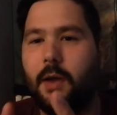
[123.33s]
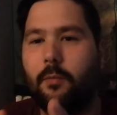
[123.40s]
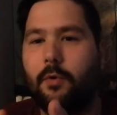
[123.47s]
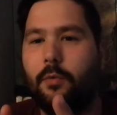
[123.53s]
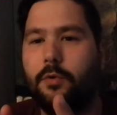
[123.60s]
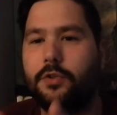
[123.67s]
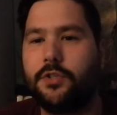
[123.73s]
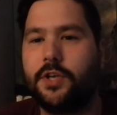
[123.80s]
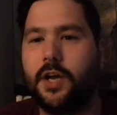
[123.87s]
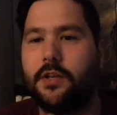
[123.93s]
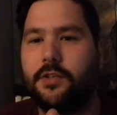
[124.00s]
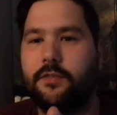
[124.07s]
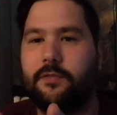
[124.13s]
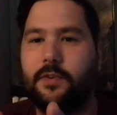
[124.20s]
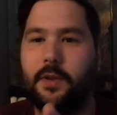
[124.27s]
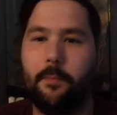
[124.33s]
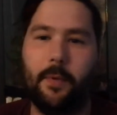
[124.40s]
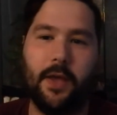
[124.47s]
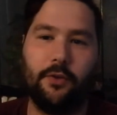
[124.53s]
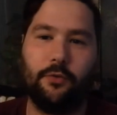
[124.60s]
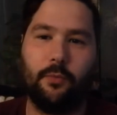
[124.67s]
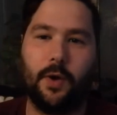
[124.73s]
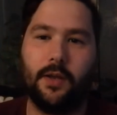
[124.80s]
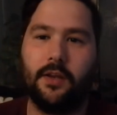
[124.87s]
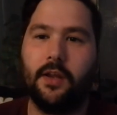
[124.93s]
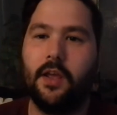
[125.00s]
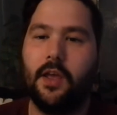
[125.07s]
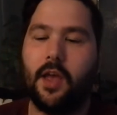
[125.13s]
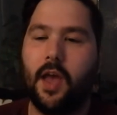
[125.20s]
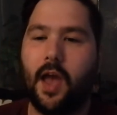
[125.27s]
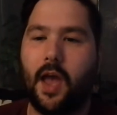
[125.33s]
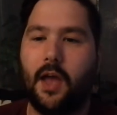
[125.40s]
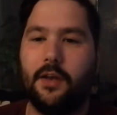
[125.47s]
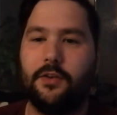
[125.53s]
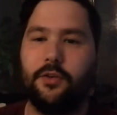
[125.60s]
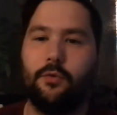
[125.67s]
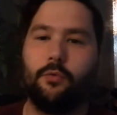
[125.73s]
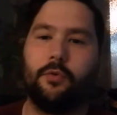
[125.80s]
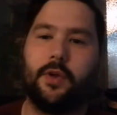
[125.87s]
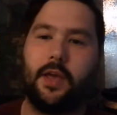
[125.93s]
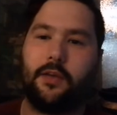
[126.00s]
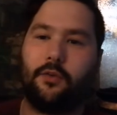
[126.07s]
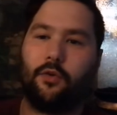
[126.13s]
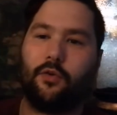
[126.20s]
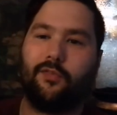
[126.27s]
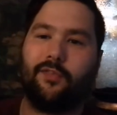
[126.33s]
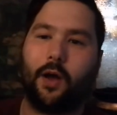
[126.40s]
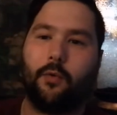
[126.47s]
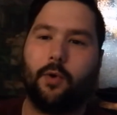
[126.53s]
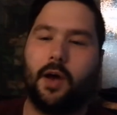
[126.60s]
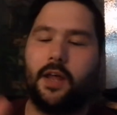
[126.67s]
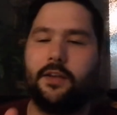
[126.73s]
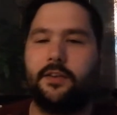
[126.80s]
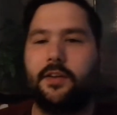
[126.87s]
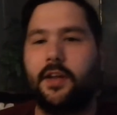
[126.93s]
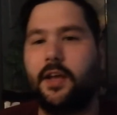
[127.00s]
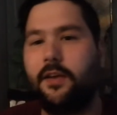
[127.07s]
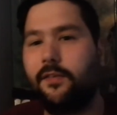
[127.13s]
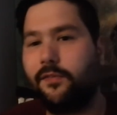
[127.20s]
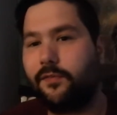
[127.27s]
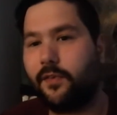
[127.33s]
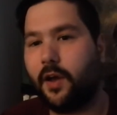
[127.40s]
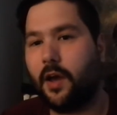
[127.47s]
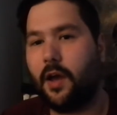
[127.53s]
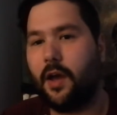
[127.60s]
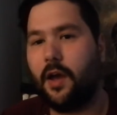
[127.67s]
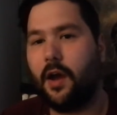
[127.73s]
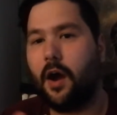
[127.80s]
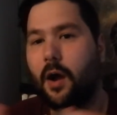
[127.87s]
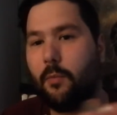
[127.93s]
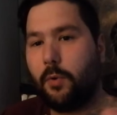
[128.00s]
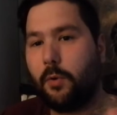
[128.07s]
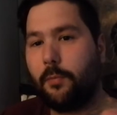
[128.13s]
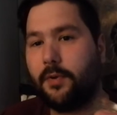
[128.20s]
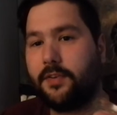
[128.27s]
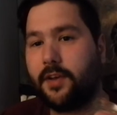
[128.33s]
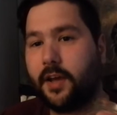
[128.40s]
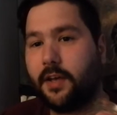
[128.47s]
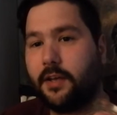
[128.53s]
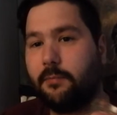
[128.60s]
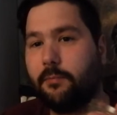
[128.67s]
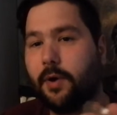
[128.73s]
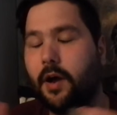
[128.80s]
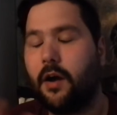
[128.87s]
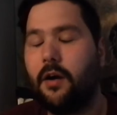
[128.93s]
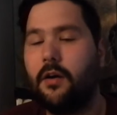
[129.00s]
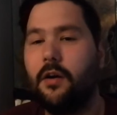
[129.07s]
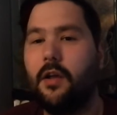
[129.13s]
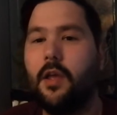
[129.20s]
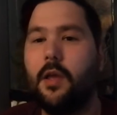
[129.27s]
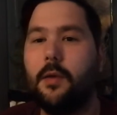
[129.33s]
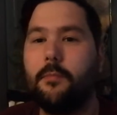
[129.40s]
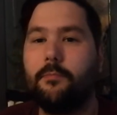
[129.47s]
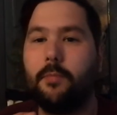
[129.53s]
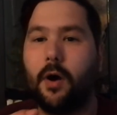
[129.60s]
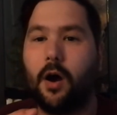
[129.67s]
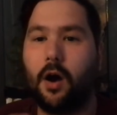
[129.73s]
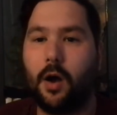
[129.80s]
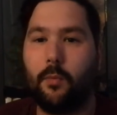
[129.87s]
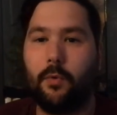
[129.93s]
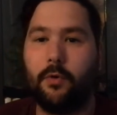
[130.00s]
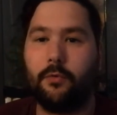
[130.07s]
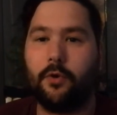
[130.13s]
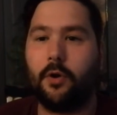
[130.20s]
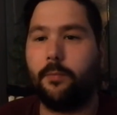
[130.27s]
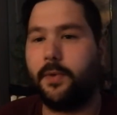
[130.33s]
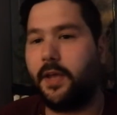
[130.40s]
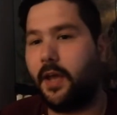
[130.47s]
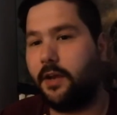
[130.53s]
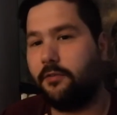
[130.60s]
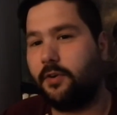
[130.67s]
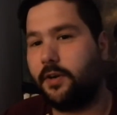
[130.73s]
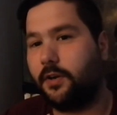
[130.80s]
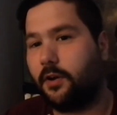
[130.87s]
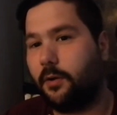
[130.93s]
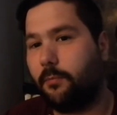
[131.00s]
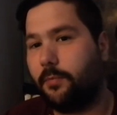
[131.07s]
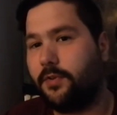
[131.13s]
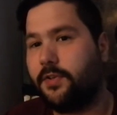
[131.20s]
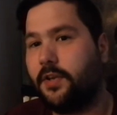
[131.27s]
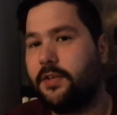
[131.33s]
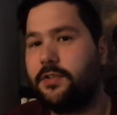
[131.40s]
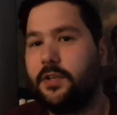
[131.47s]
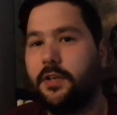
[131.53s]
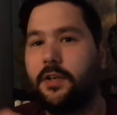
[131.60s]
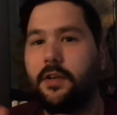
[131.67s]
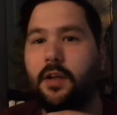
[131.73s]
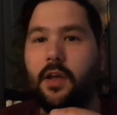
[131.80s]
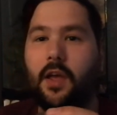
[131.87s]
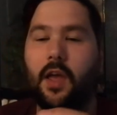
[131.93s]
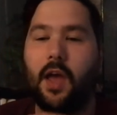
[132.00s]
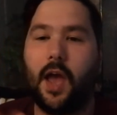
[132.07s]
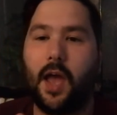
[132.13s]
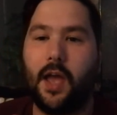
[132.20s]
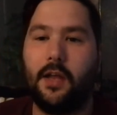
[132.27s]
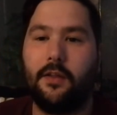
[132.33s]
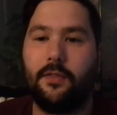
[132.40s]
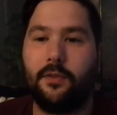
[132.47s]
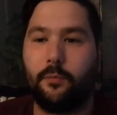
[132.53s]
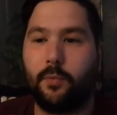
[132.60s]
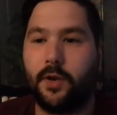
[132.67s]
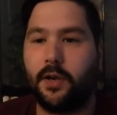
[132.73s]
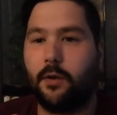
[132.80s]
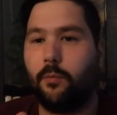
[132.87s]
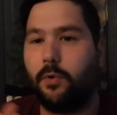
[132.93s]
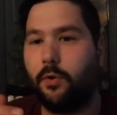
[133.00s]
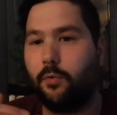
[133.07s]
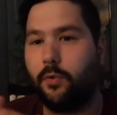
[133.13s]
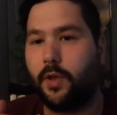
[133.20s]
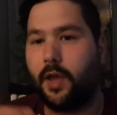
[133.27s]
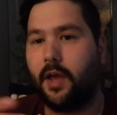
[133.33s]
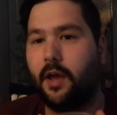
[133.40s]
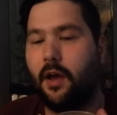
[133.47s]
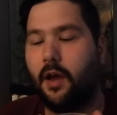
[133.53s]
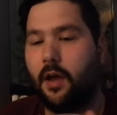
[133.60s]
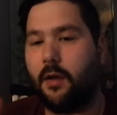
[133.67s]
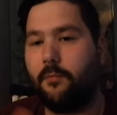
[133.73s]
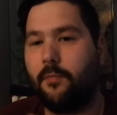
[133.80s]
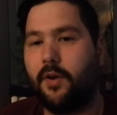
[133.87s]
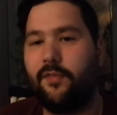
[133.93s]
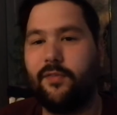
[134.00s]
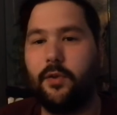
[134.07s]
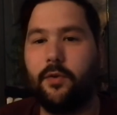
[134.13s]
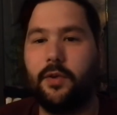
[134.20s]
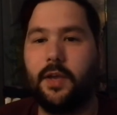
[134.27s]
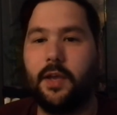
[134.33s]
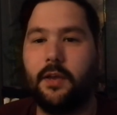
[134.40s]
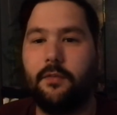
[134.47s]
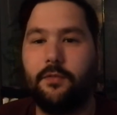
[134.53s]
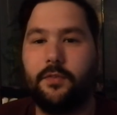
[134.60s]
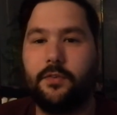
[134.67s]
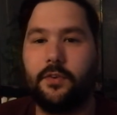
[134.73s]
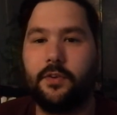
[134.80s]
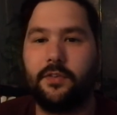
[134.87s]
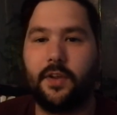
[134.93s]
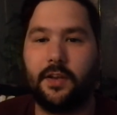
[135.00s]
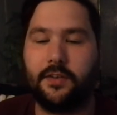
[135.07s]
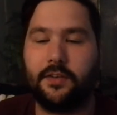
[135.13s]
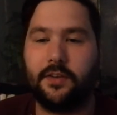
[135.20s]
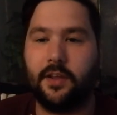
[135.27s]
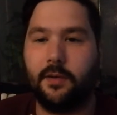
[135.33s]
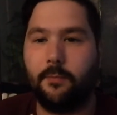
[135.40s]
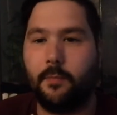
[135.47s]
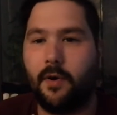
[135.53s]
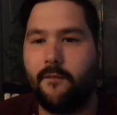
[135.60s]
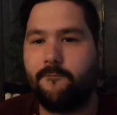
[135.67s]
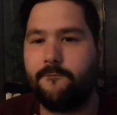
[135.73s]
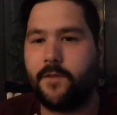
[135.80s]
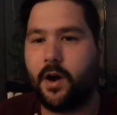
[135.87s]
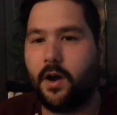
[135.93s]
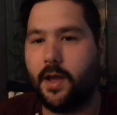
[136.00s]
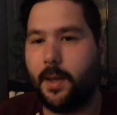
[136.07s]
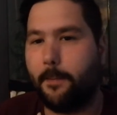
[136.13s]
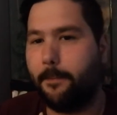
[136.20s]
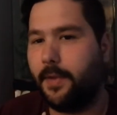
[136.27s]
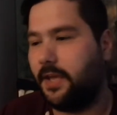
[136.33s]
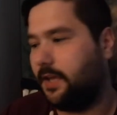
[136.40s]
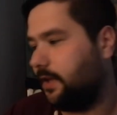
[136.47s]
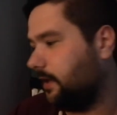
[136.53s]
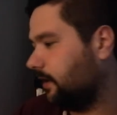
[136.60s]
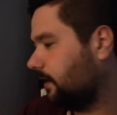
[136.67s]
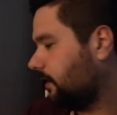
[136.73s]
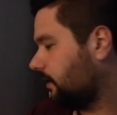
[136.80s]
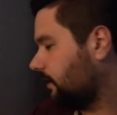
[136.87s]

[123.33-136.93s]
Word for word: and we will judge for the best one and you'll get your vote underneath. Uh, I will be taking part but I will not be entering the competition and the winner will get um, a few gifts sent to them by me.